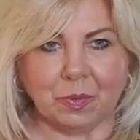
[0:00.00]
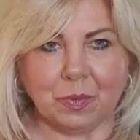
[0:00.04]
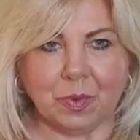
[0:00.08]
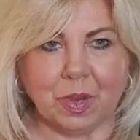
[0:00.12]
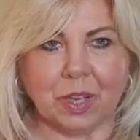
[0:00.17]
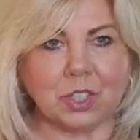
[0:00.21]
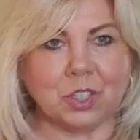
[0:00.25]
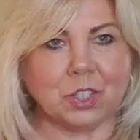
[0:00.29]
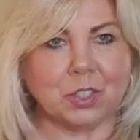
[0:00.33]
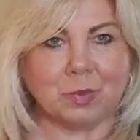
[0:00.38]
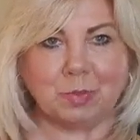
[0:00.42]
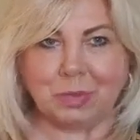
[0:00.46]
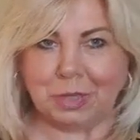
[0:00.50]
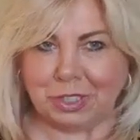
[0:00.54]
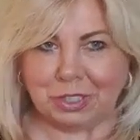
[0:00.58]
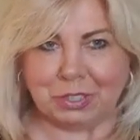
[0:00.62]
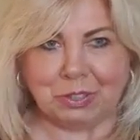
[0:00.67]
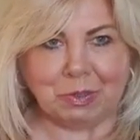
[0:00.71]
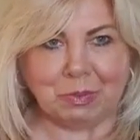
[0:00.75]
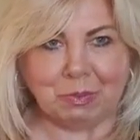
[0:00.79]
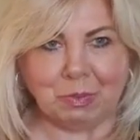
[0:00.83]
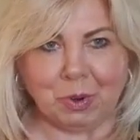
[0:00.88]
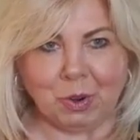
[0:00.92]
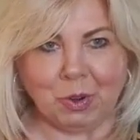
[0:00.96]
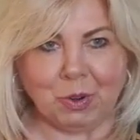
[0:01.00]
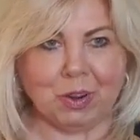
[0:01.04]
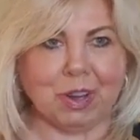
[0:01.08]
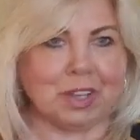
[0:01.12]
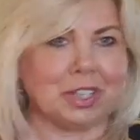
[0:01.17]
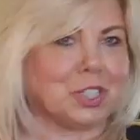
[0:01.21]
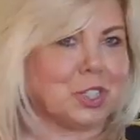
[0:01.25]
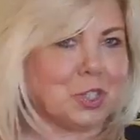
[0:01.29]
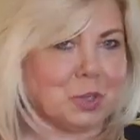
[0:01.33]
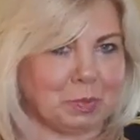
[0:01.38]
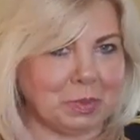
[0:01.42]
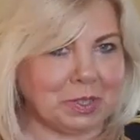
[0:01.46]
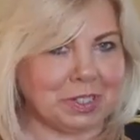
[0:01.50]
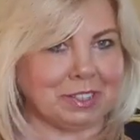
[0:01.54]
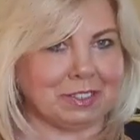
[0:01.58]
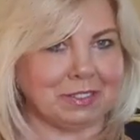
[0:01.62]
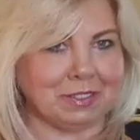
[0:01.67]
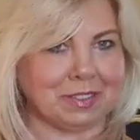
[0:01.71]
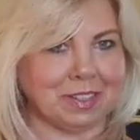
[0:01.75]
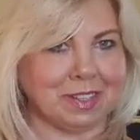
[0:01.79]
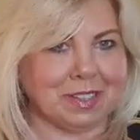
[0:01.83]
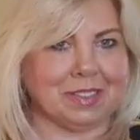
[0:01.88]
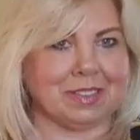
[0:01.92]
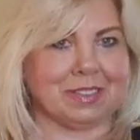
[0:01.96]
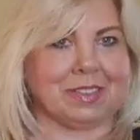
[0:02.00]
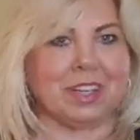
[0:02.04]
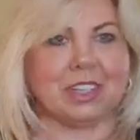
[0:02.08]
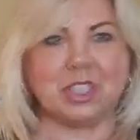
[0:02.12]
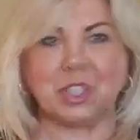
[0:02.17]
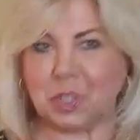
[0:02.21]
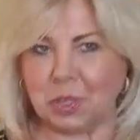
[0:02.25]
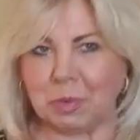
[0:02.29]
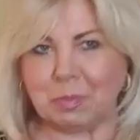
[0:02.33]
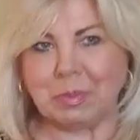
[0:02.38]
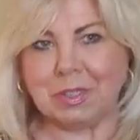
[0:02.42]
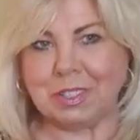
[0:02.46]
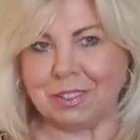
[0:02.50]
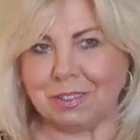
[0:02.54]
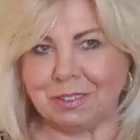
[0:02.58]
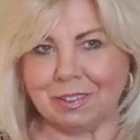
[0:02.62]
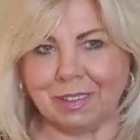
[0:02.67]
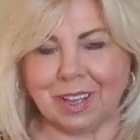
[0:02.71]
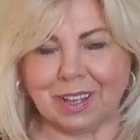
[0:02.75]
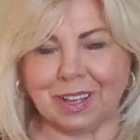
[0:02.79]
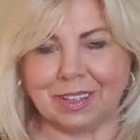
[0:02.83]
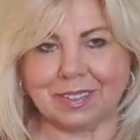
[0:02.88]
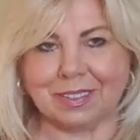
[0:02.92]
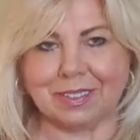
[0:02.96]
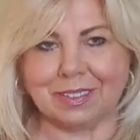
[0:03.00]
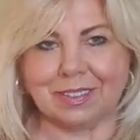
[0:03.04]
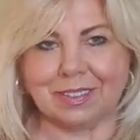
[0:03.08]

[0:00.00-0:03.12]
I should be doing more, I should be doing this, I should be doing that.